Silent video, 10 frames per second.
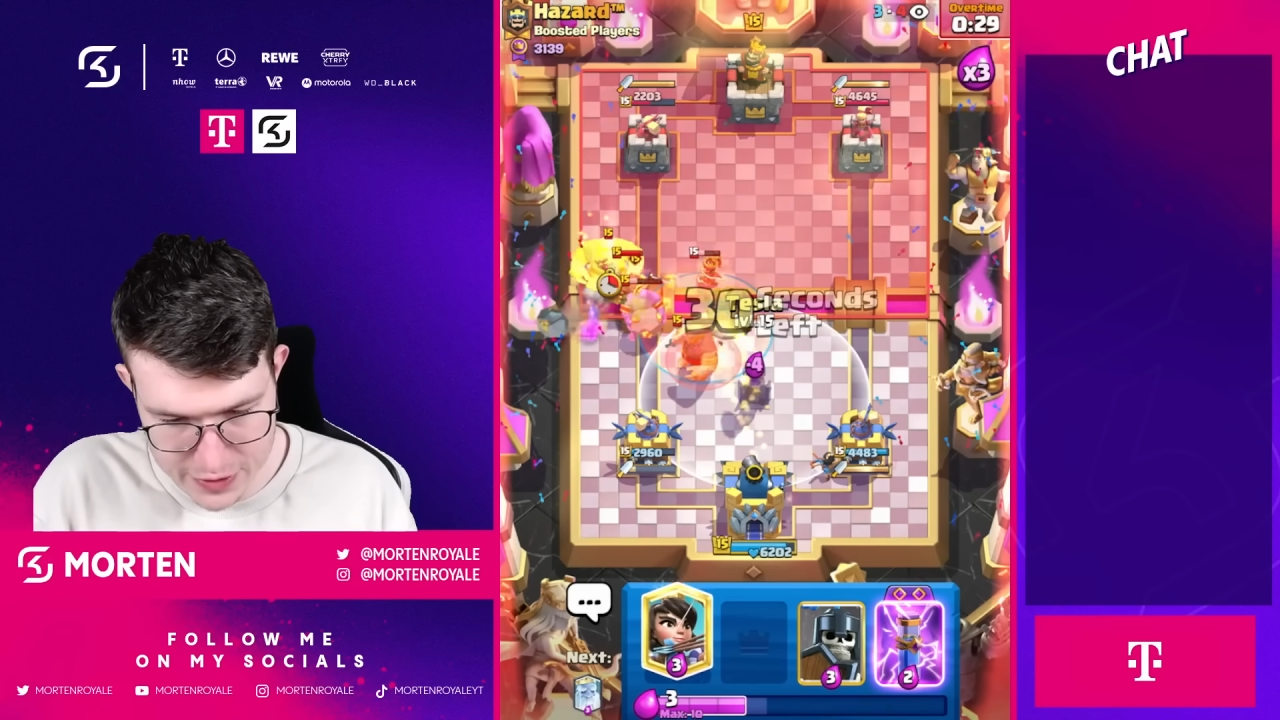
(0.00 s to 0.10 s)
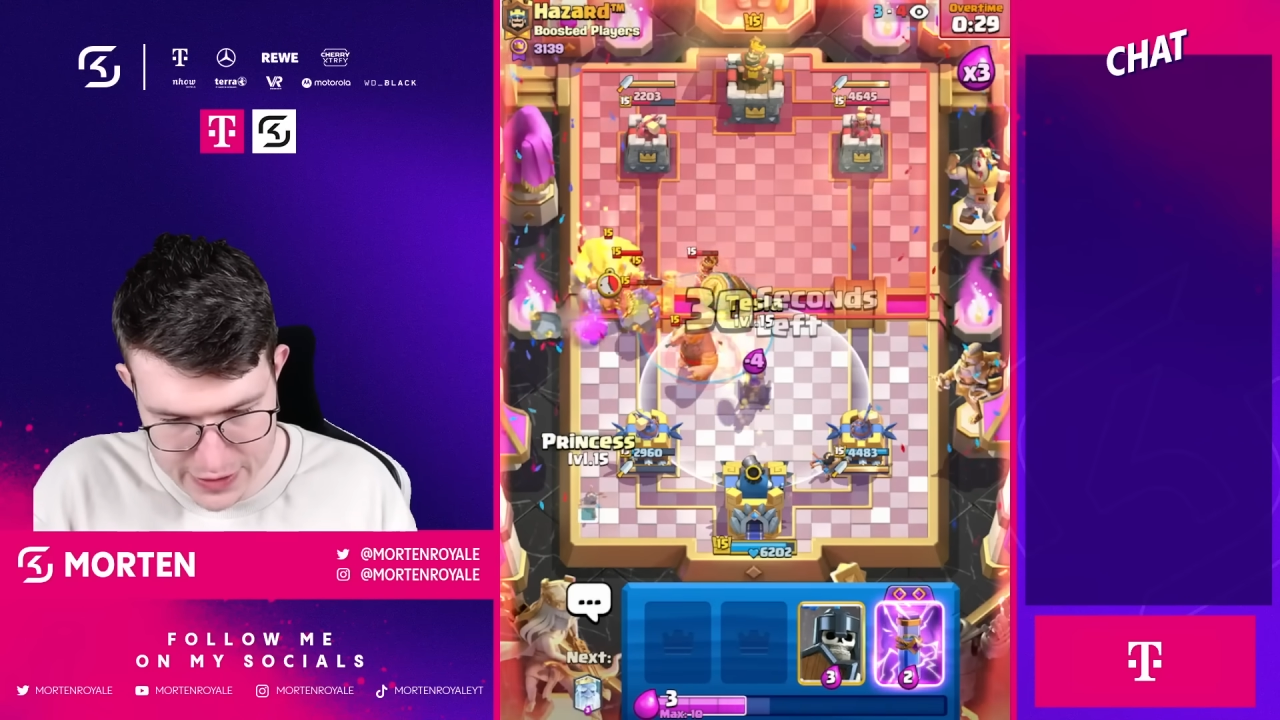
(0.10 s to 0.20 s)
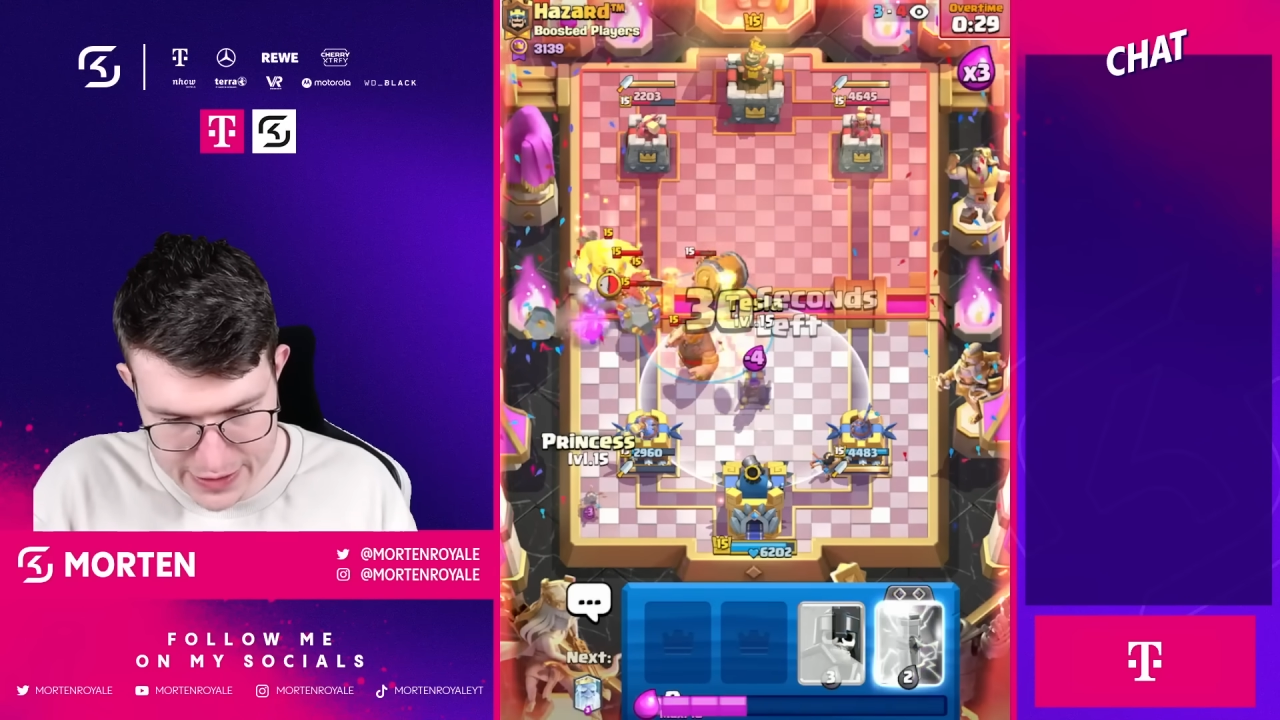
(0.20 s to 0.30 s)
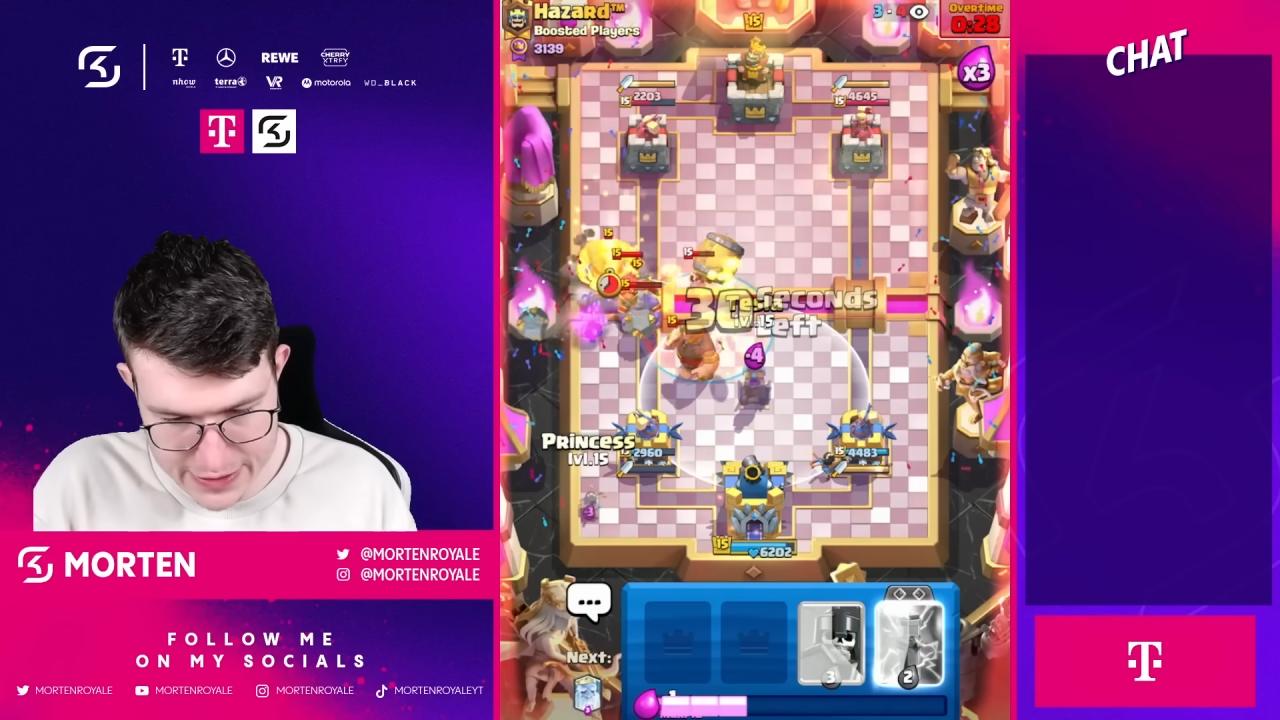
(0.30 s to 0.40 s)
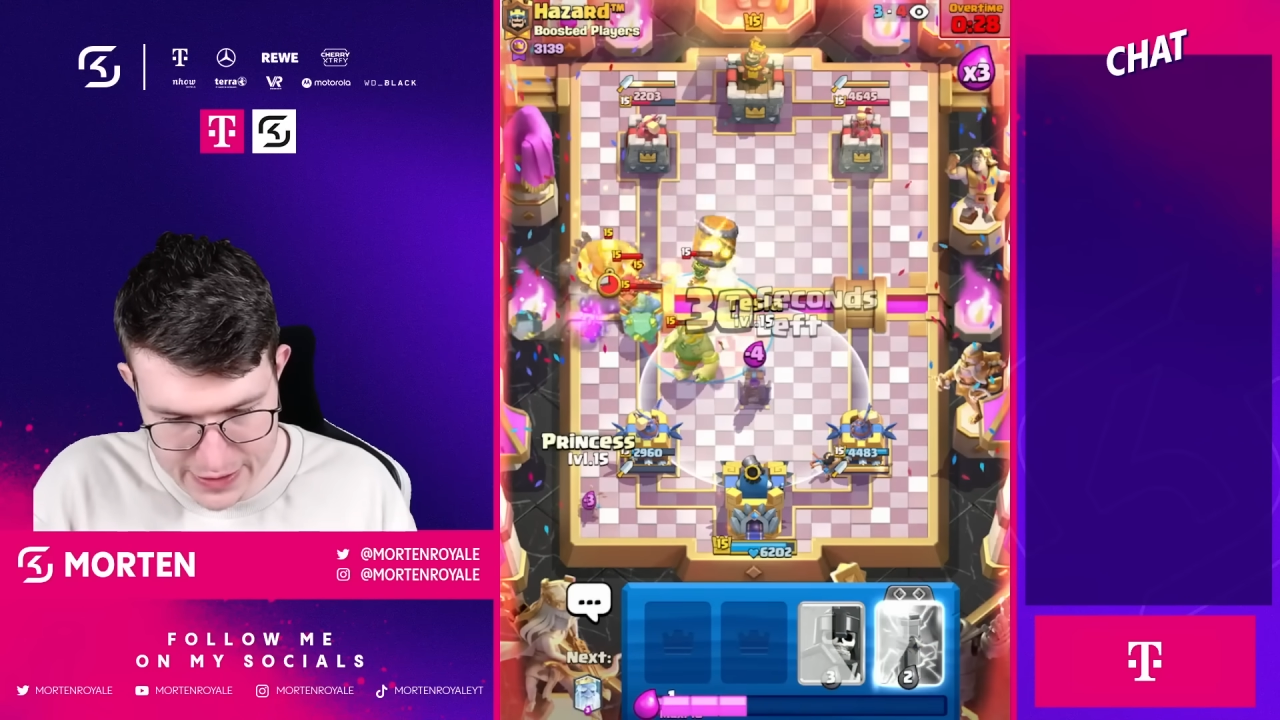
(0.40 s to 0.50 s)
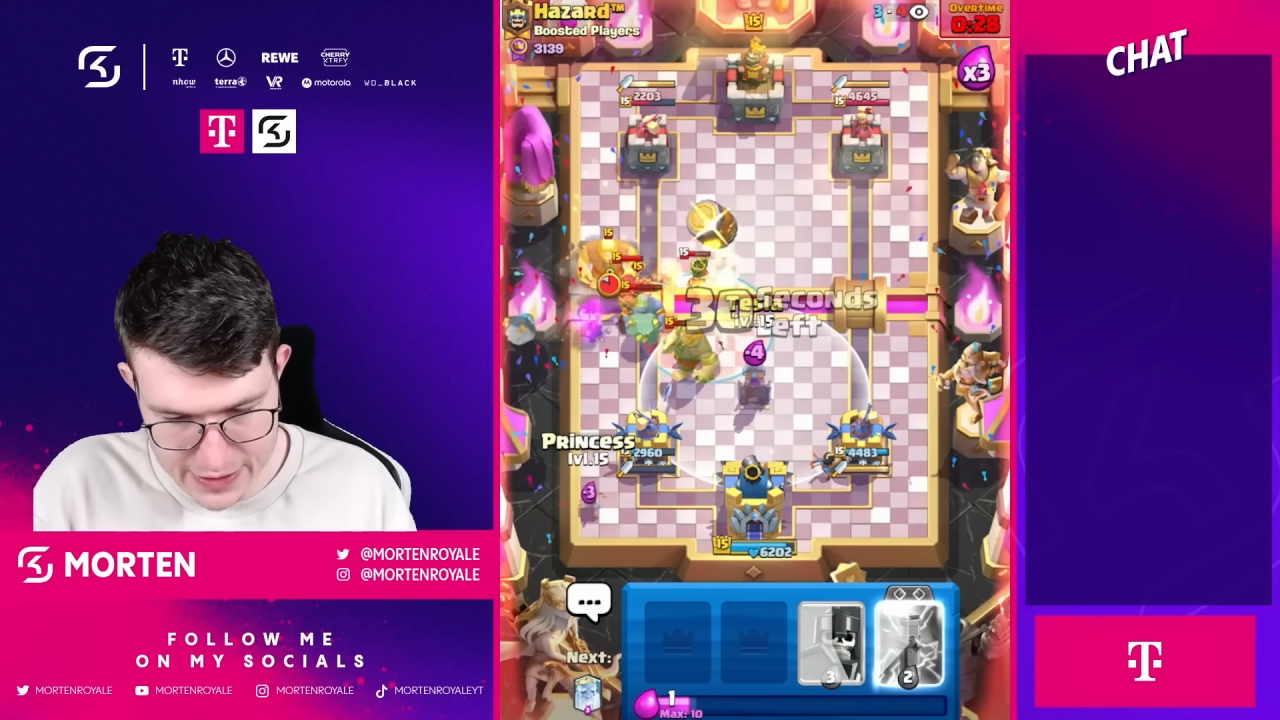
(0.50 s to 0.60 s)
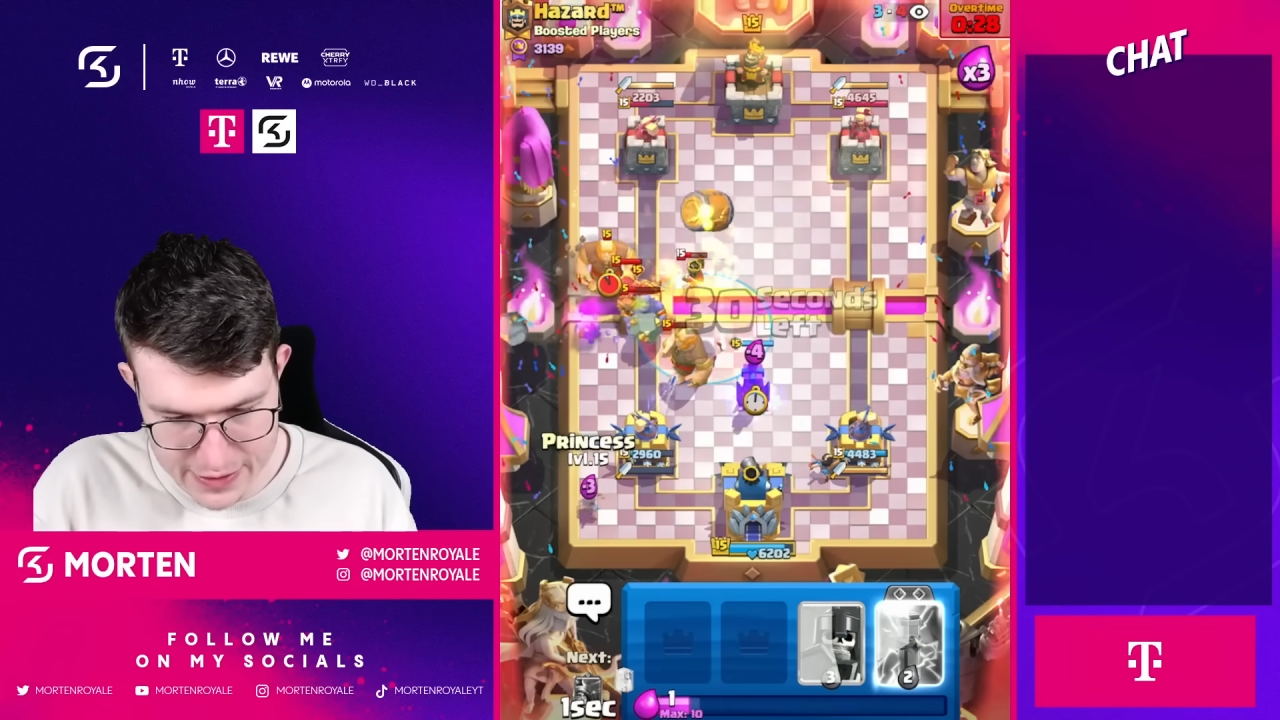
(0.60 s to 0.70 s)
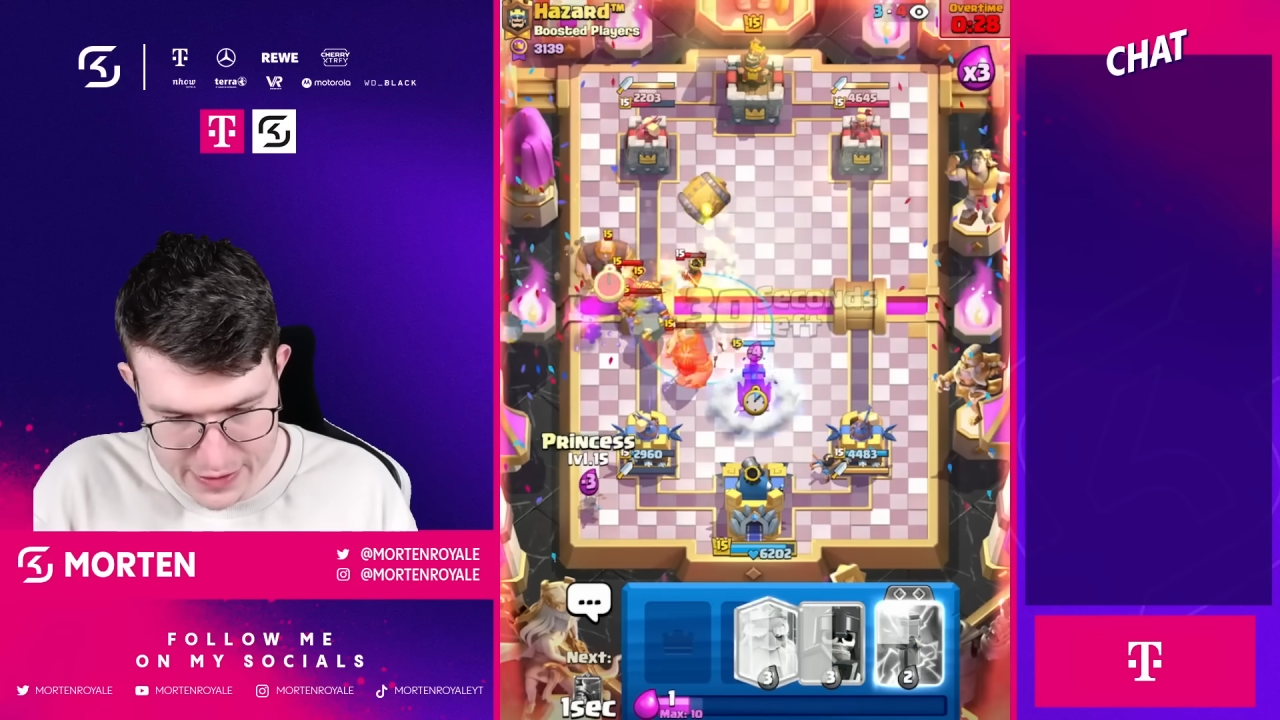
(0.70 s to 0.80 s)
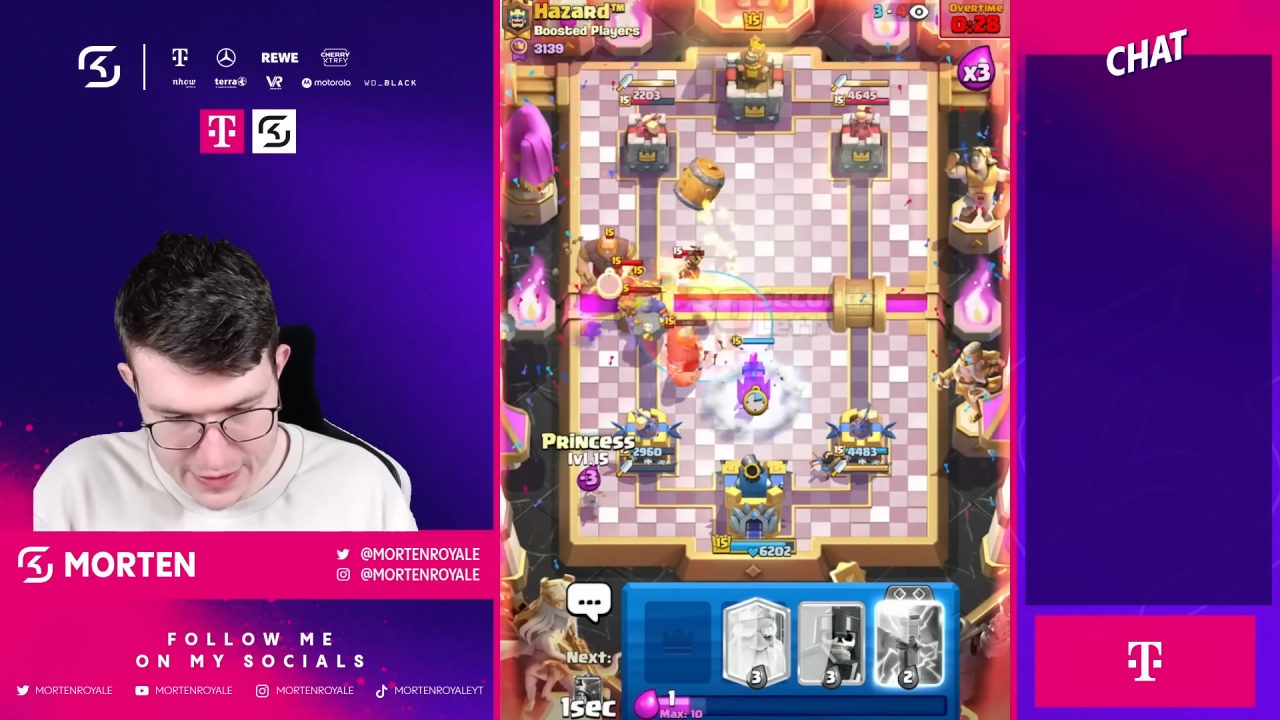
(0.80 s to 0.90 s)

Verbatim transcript: Tesla